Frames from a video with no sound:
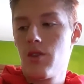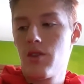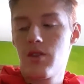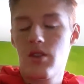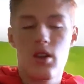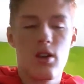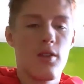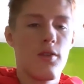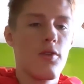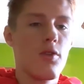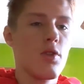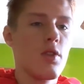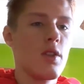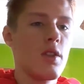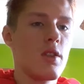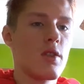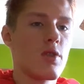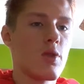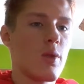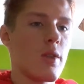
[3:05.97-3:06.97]
So
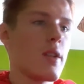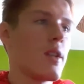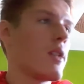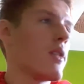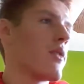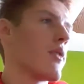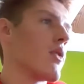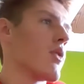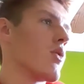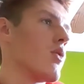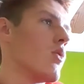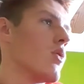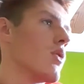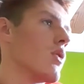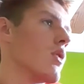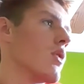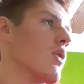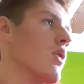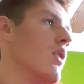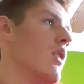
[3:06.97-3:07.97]
40-28 third
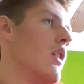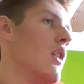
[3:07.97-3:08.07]
quarter